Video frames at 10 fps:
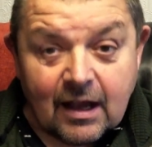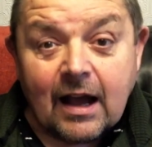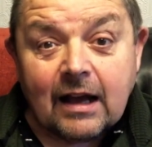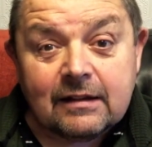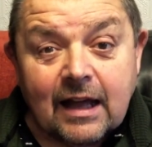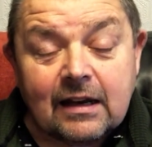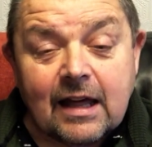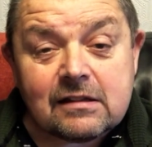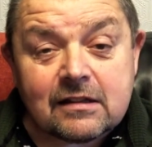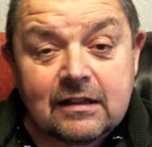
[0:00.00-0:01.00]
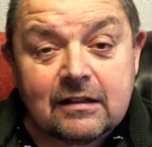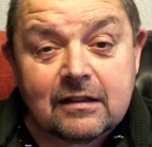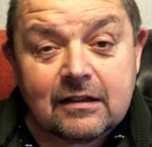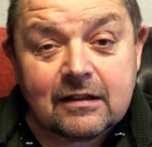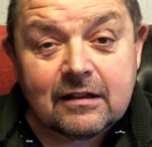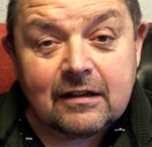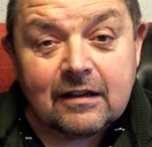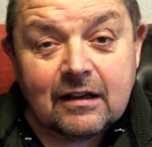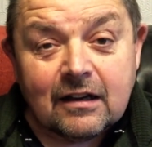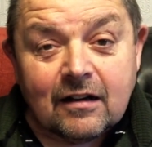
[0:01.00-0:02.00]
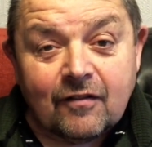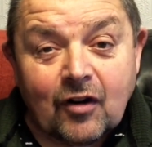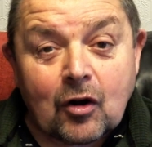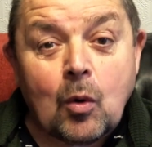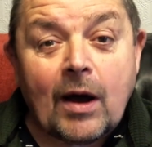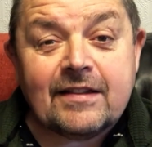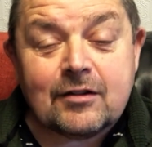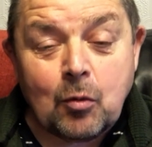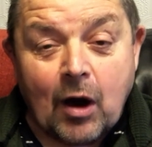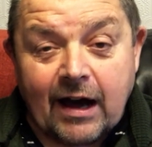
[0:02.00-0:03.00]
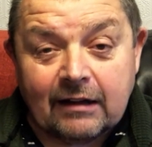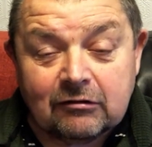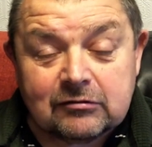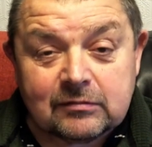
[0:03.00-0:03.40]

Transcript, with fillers: And that lasted for quite a while.